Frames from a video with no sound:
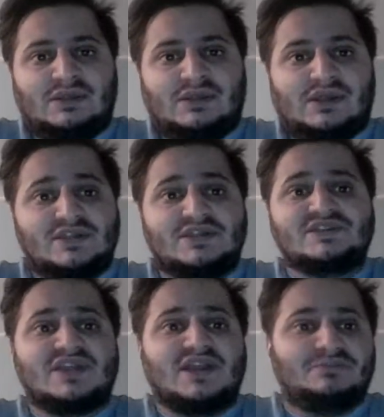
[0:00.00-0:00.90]
and it
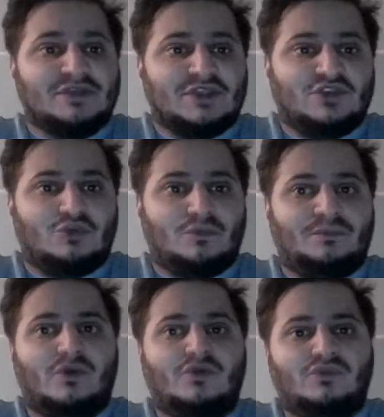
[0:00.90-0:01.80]
started picking up
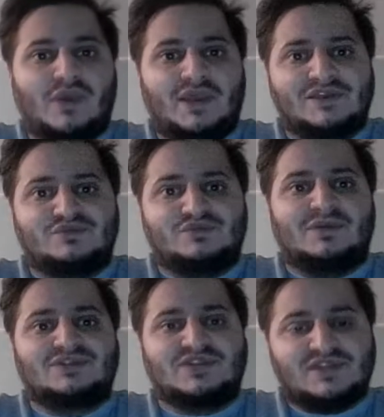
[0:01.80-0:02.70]
both ways with my
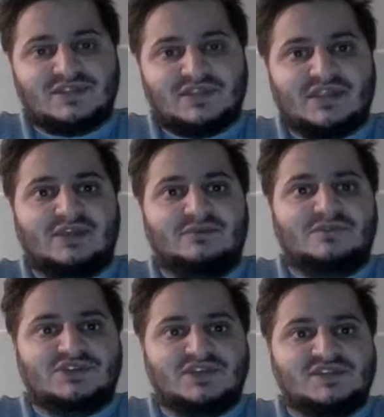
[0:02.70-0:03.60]
chest again. My
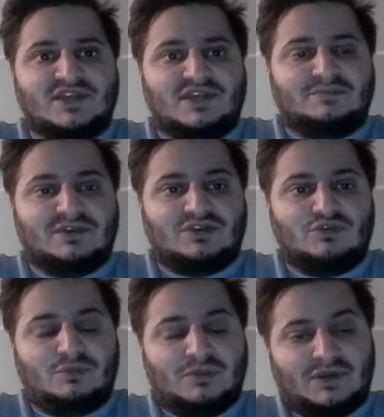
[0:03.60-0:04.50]
chest started picking
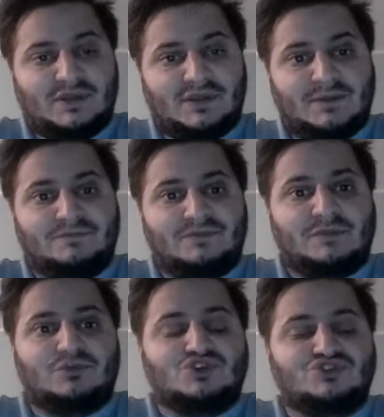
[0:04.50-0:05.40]
up, and the
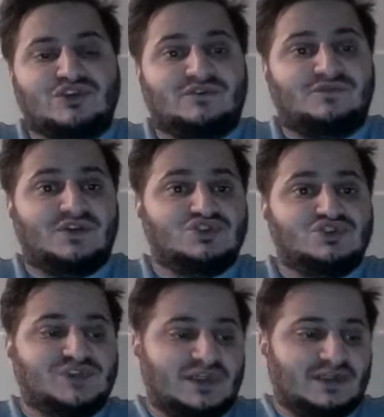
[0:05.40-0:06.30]
prostate infection
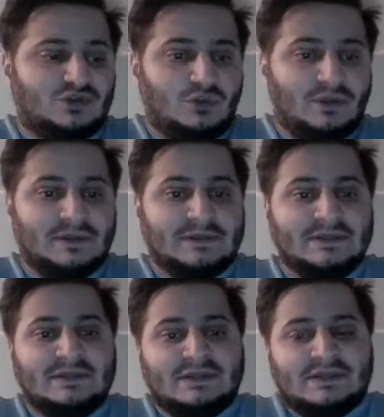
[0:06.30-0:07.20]
started going.
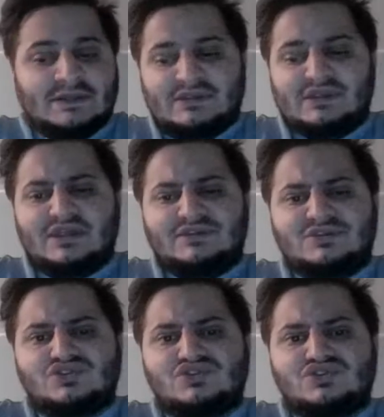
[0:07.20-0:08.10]
Then
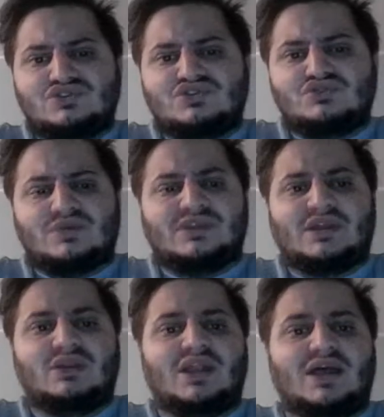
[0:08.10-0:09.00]
somewhere
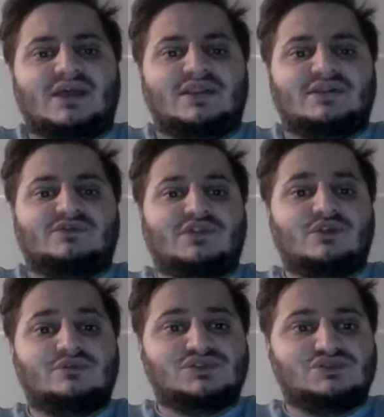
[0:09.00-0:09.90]
down the line, I
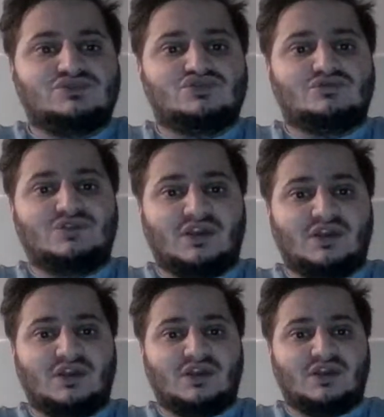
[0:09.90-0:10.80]
developed something
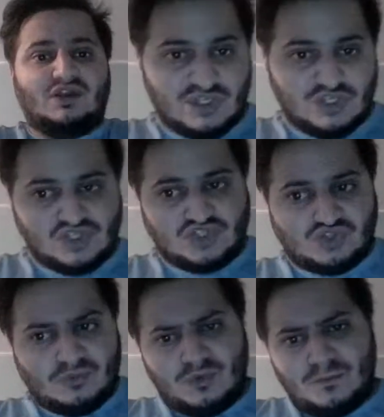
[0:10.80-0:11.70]
that felt
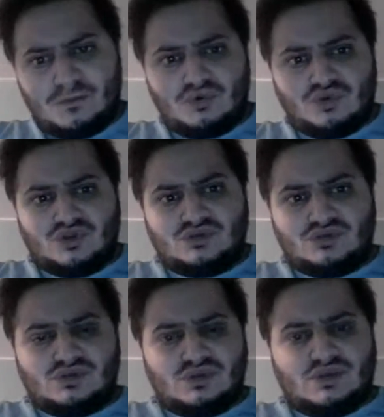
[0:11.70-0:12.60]
like a stomach bug,